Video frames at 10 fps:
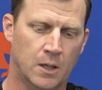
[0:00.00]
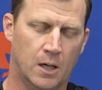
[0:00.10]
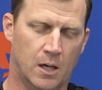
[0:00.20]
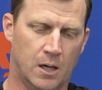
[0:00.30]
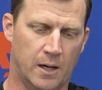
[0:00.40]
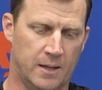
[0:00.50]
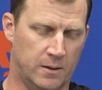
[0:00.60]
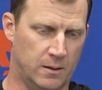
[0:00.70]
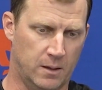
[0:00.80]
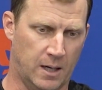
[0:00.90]

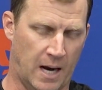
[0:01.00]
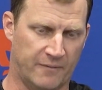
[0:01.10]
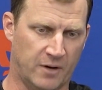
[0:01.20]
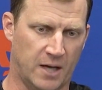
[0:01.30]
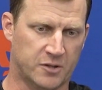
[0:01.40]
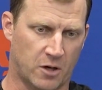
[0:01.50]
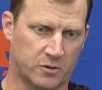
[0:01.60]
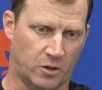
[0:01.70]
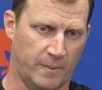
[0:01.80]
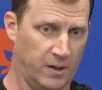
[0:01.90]
and I've not talked
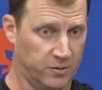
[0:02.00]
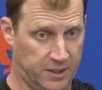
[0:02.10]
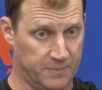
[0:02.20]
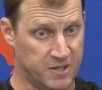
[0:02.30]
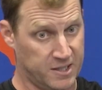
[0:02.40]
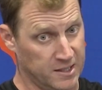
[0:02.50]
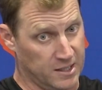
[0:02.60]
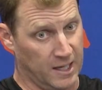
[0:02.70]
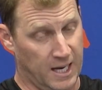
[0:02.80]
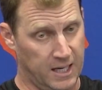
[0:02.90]
to our medical team since
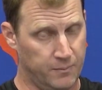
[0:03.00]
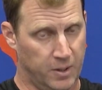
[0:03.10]
the game,